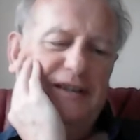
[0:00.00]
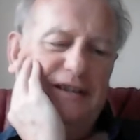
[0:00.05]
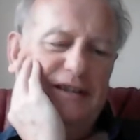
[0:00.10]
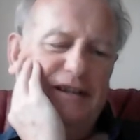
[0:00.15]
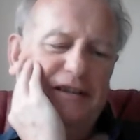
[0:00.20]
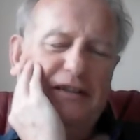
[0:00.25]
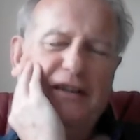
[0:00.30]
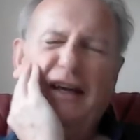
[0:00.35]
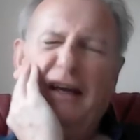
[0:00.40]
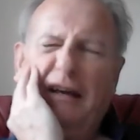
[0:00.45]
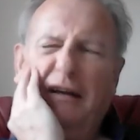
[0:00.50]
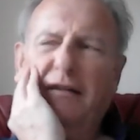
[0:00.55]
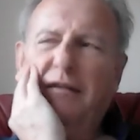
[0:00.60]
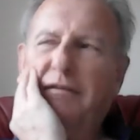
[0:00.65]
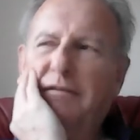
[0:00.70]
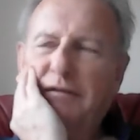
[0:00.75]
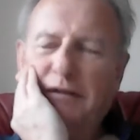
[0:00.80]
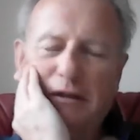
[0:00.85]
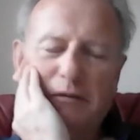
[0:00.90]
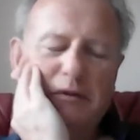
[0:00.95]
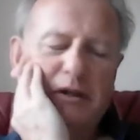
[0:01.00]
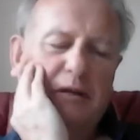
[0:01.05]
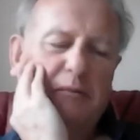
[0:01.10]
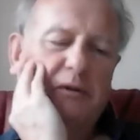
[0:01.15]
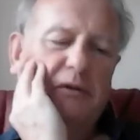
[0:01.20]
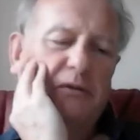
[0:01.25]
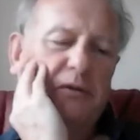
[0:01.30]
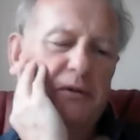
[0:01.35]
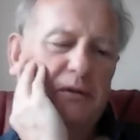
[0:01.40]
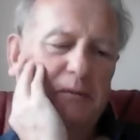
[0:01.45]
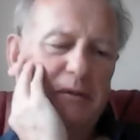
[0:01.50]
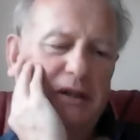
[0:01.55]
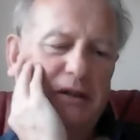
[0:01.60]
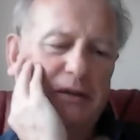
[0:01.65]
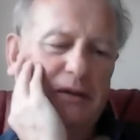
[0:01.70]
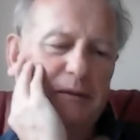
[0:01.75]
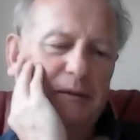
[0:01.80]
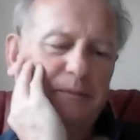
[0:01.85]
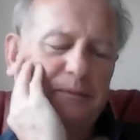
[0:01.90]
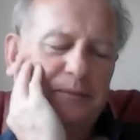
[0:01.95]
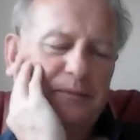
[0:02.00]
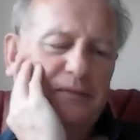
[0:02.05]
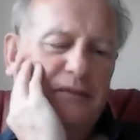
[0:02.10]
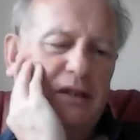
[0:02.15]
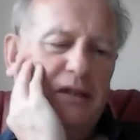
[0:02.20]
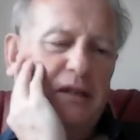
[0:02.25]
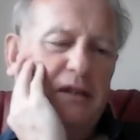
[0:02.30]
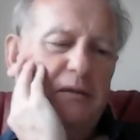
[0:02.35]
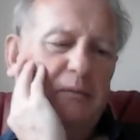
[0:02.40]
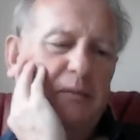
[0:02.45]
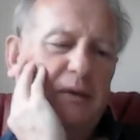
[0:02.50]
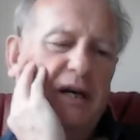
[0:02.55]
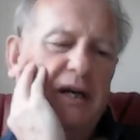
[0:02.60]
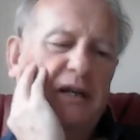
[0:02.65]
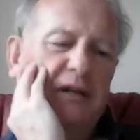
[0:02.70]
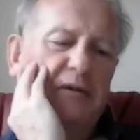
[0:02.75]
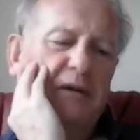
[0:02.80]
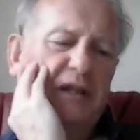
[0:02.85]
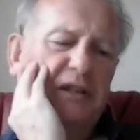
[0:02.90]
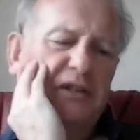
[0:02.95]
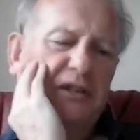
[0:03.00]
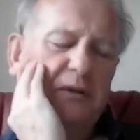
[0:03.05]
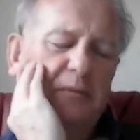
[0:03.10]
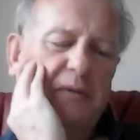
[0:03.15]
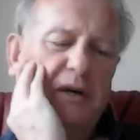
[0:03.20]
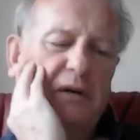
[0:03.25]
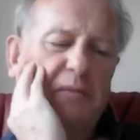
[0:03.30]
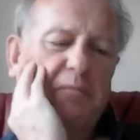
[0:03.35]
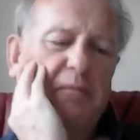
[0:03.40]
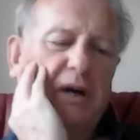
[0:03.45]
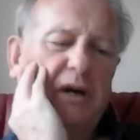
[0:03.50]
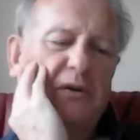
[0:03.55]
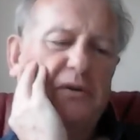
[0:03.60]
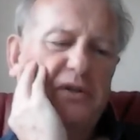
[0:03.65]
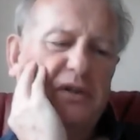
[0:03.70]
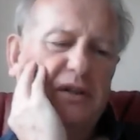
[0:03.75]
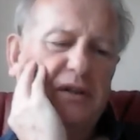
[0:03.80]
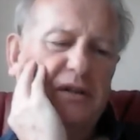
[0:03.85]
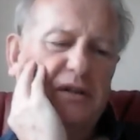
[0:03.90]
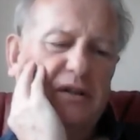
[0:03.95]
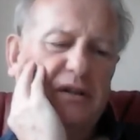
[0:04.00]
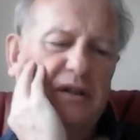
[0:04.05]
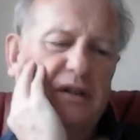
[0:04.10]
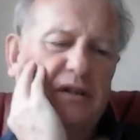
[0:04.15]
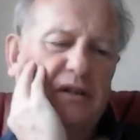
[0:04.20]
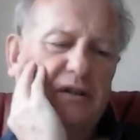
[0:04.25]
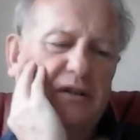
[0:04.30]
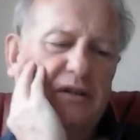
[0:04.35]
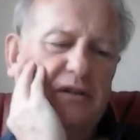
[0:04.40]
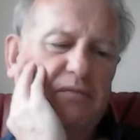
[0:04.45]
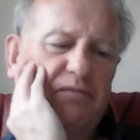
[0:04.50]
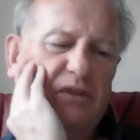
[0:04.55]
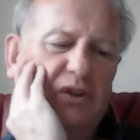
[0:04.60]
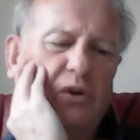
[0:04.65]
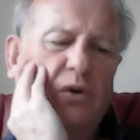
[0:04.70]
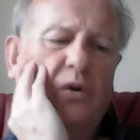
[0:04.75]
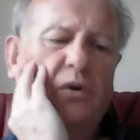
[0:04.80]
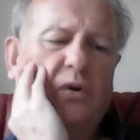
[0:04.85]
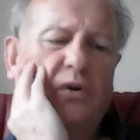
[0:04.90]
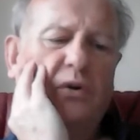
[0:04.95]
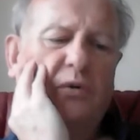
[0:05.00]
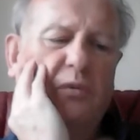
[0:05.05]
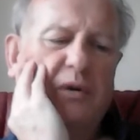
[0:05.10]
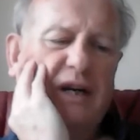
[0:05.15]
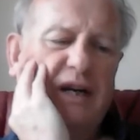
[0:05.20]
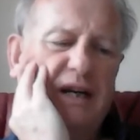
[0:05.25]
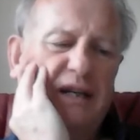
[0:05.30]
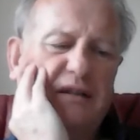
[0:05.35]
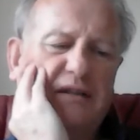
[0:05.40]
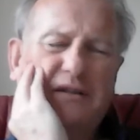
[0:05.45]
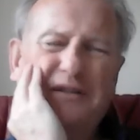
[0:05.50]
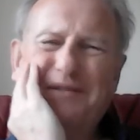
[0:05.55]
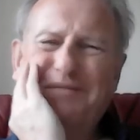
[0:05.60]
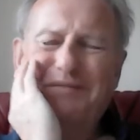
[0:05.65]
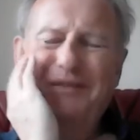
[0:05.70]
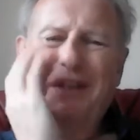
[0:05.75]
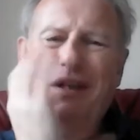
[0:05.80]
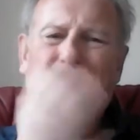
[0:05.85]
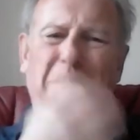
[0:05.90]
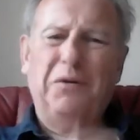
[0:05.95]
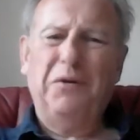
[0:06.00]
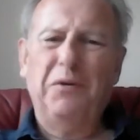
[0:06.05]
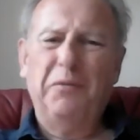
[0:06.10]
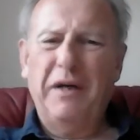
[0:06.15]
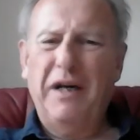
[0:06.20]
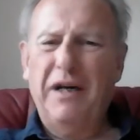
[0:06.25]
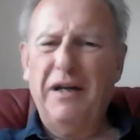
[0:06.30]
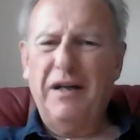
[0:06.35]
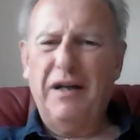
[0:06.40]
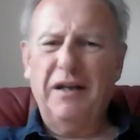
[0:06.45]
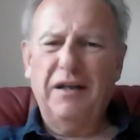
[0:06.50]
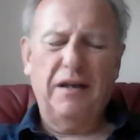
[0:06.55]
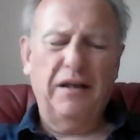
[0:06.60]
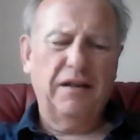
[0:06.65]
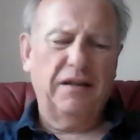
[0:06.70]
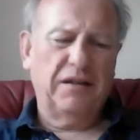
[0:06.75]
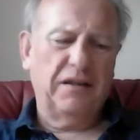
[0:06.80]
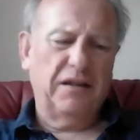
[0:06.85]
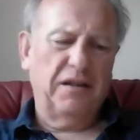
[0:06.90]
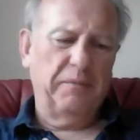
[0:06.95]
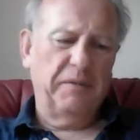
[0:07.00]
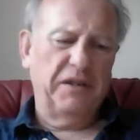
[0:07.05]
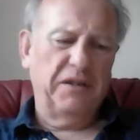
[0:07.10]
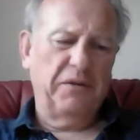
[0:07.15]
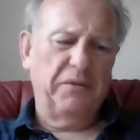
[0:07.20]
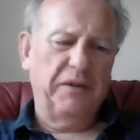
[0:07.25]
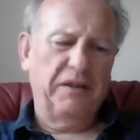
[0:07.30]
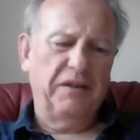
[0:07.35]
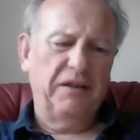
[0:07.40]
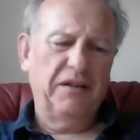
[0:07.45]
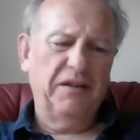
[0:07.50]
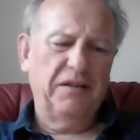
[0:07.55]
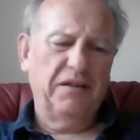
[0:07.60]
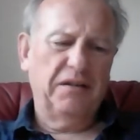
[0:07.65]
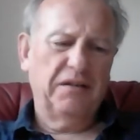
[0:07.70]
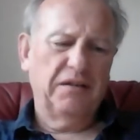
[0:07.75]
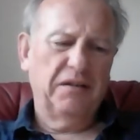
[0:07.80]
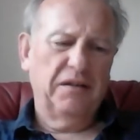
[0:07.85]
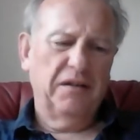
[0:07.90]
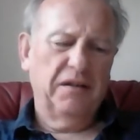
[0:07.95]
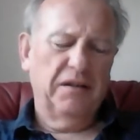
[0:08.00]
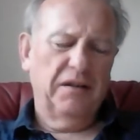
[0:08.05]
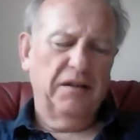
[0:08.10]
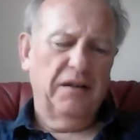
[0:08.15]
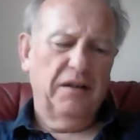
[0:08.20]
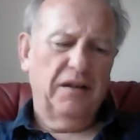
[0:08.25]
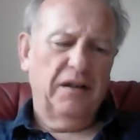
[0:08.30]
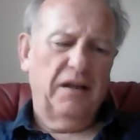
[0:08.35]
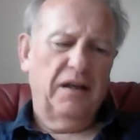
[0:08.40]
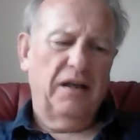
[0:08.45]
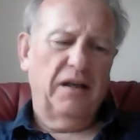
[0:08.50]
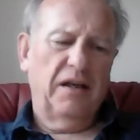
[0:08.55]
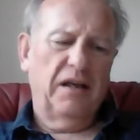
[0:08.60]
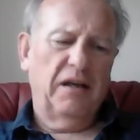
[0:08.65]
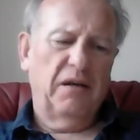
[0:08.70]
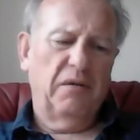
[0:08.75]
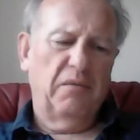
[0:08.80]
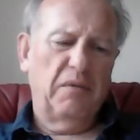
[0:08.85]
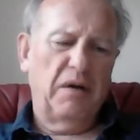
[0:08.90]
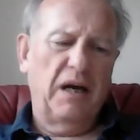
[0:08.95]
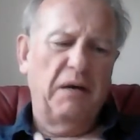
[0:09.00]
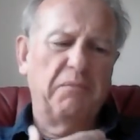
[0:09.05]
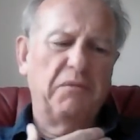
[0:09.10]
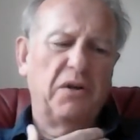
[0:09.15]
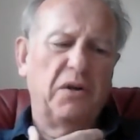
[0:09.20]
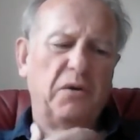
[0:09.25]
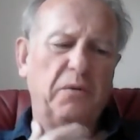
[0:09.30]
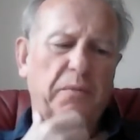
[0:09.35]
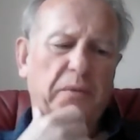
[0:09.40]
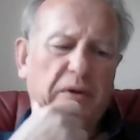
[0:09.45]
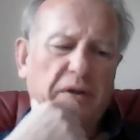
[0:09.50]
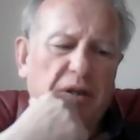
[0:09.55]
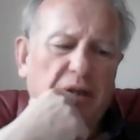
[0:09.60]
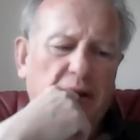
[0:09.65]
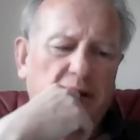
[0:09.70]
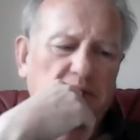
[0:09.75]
I think I might be wrong about that. But anyway, so Moses is caught unawares. You know, who am I? I can't be doing this. I'm nobody.